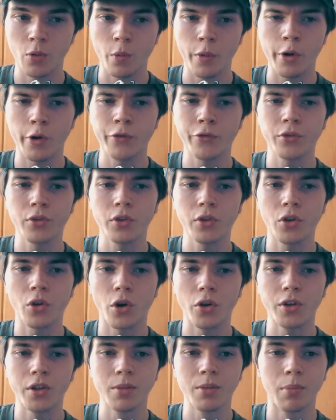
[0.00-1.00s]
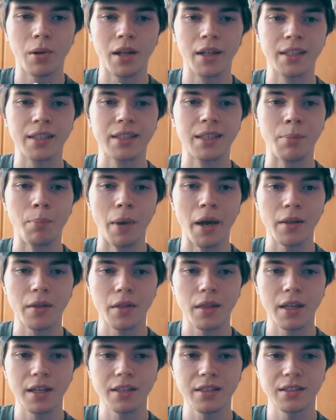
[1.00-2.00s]
We often contemplate the bad
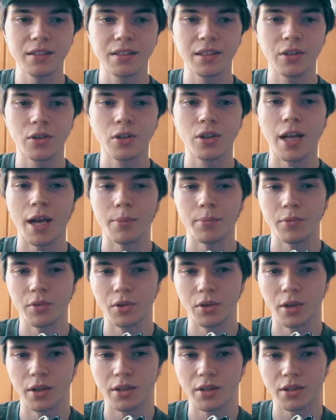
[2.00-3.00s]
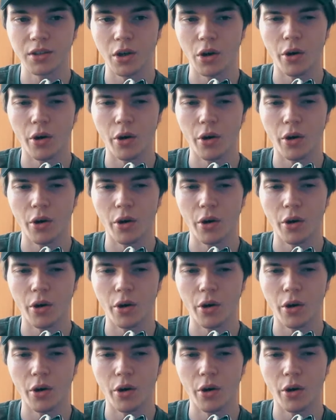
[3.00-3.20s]
things that could happen to us.